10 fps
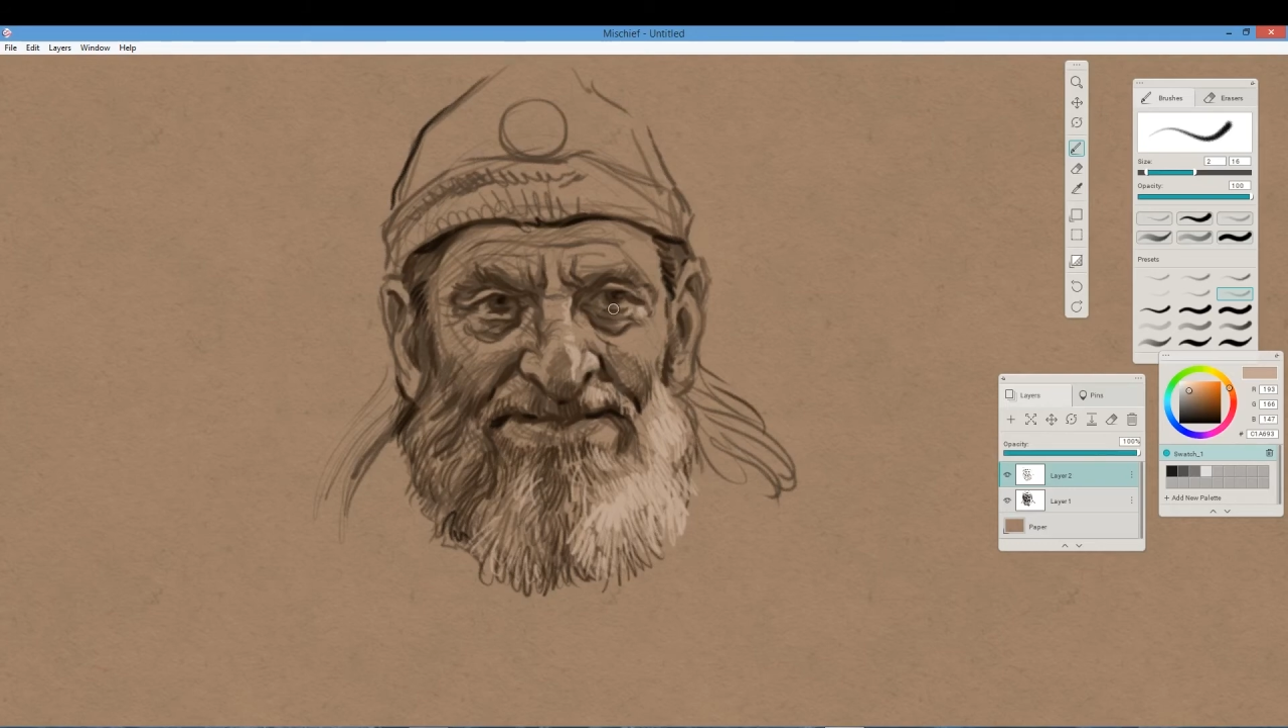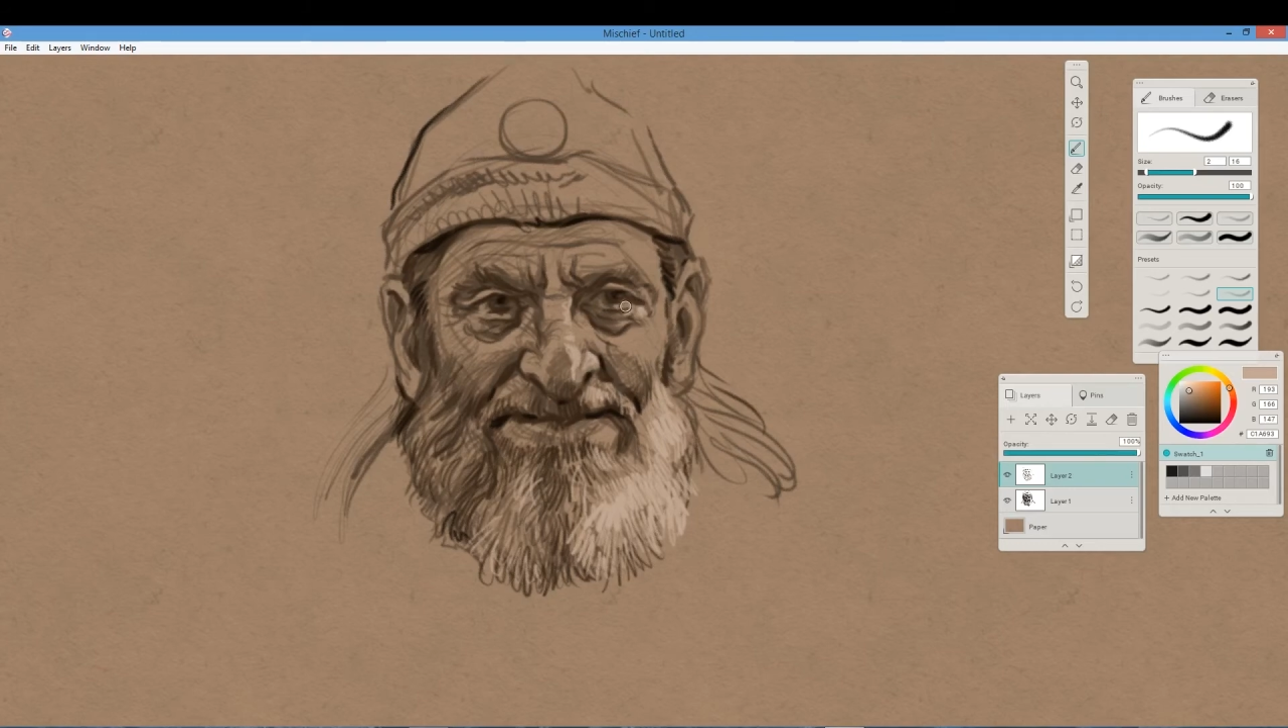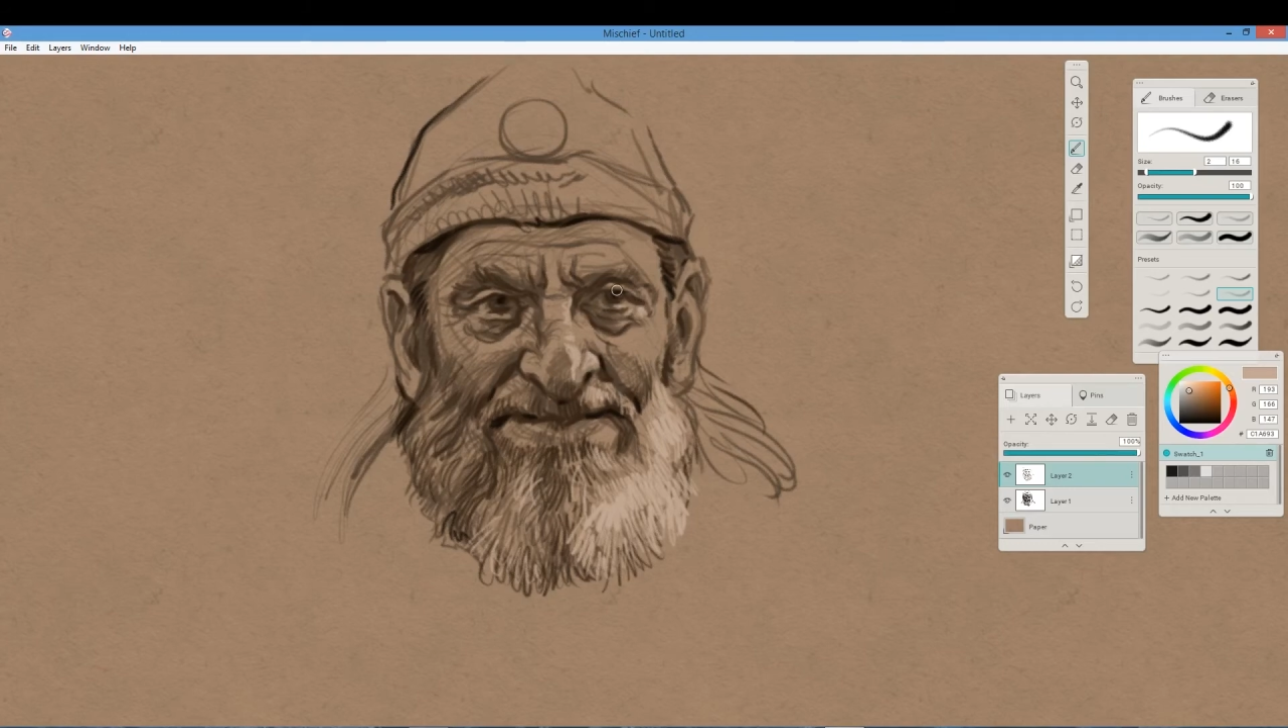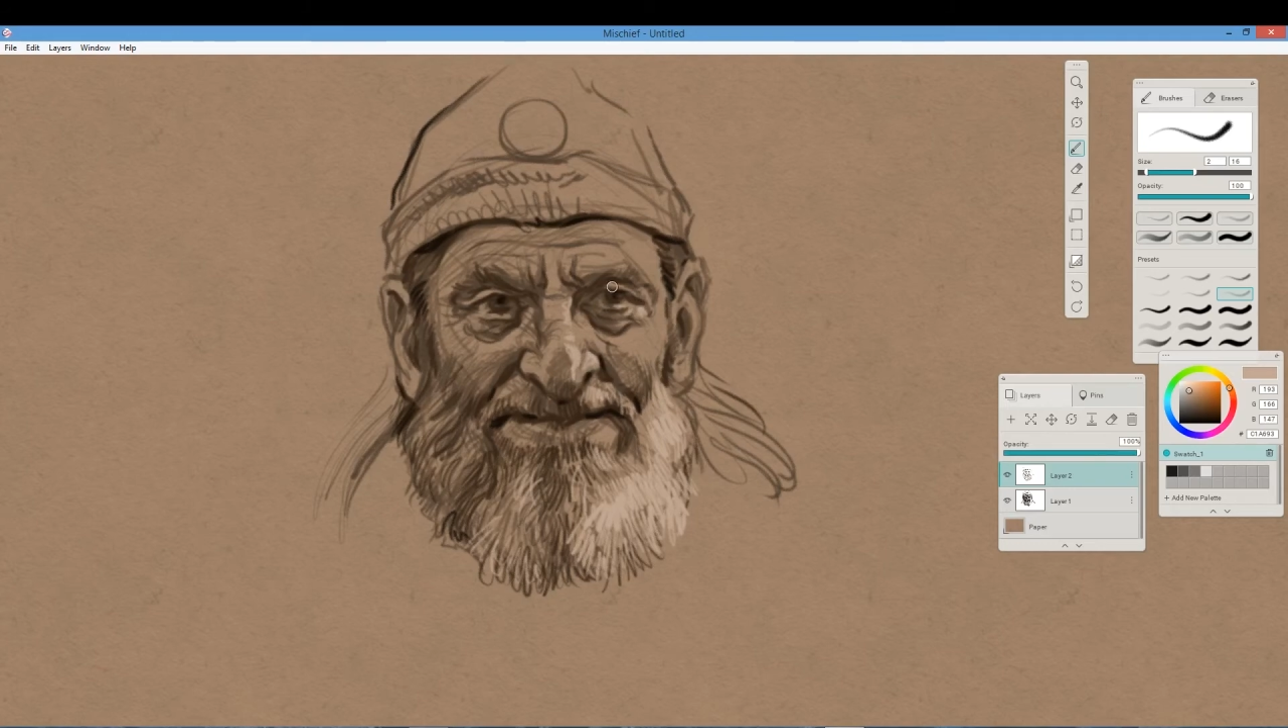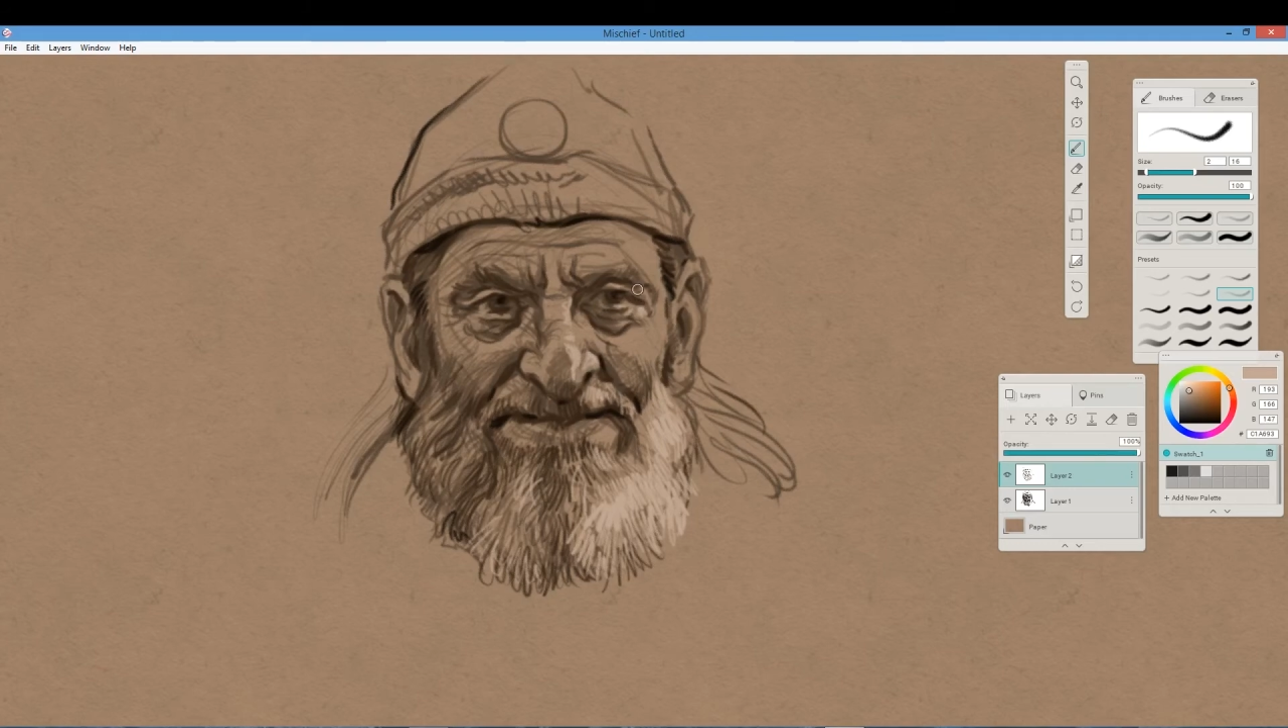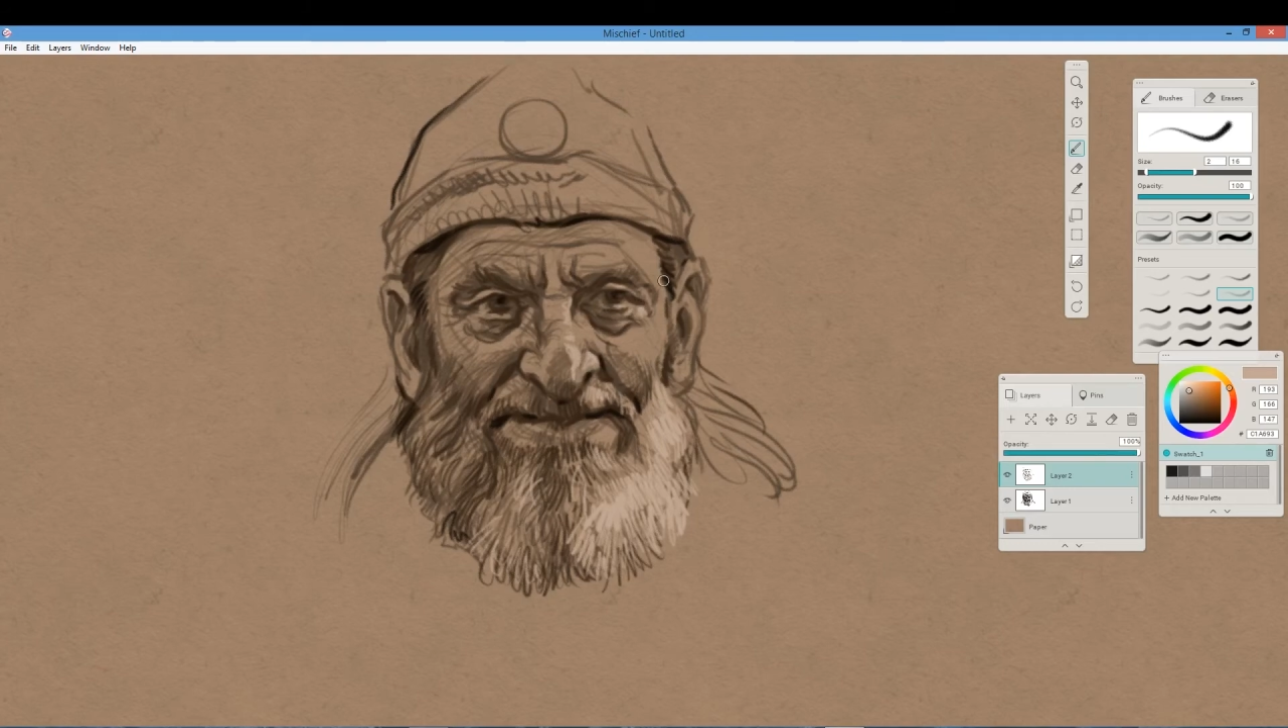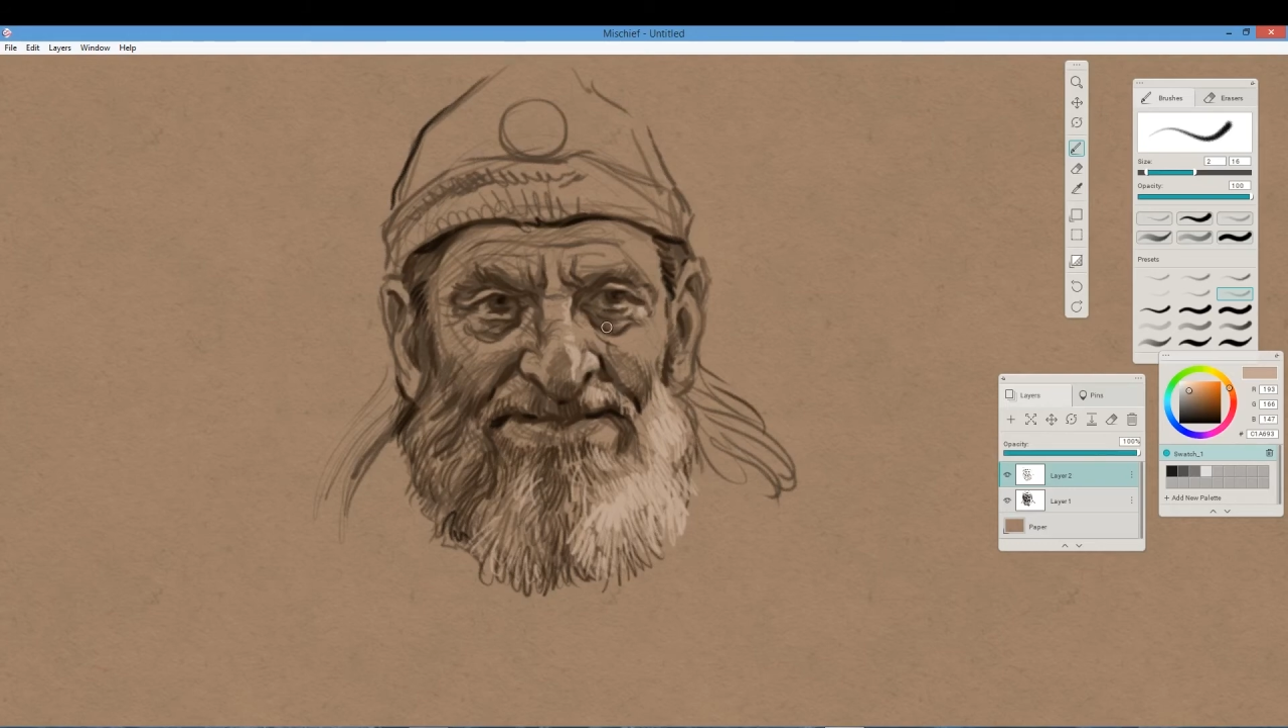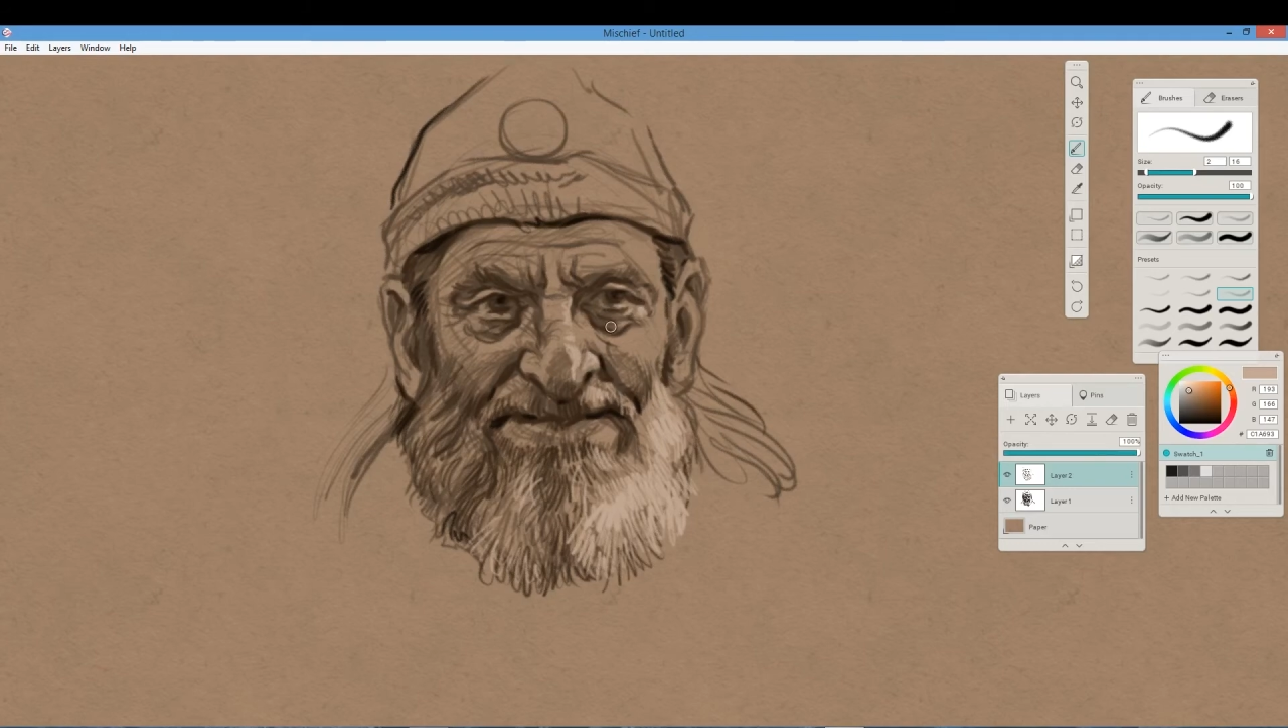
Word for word: the look of